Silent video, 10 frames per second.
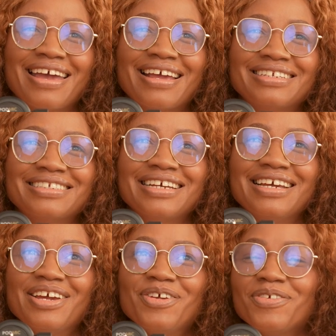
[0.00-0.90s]
and
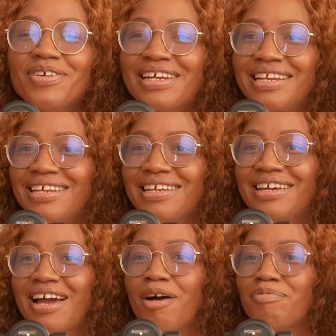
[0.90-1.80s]

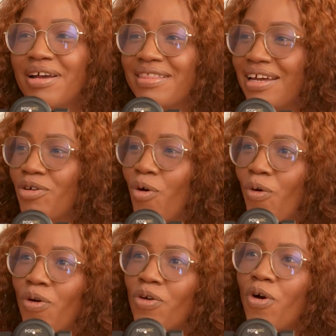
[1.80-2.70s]
really about that
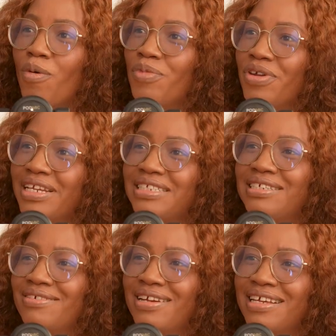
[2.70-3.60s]
whole
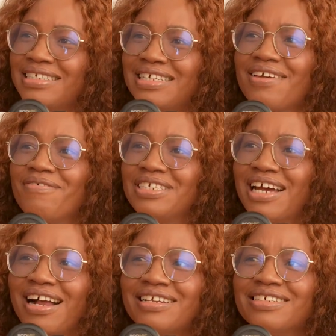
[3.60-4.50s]
community raising a
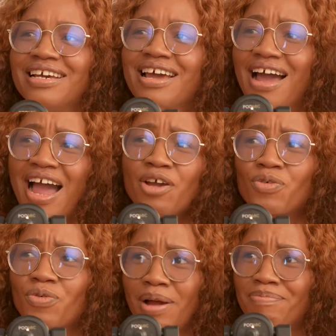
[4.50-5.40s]
child. I
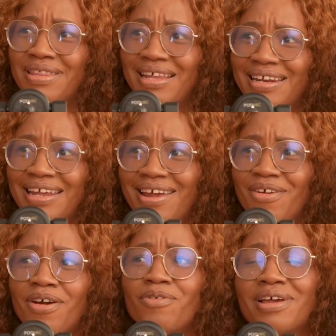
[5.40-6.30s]
grew up in that
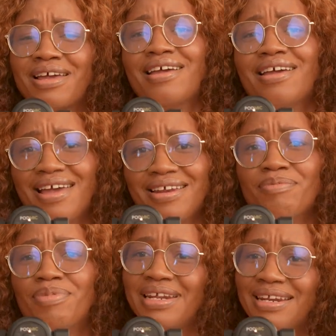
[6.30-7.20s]
era where
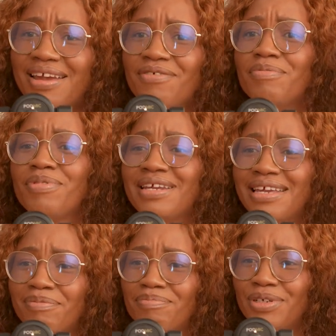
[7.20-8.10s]
anybody and everybody
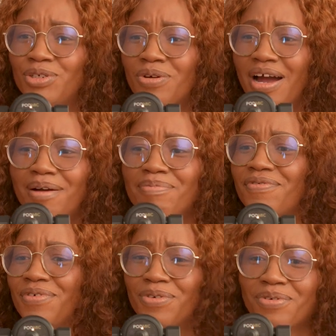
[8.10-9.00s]
can beat you up
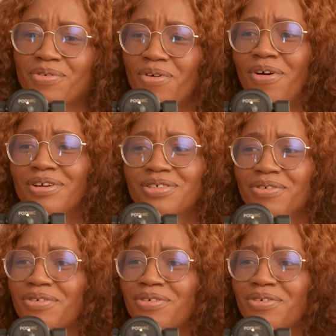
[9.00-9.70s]
if you're doing wrong. So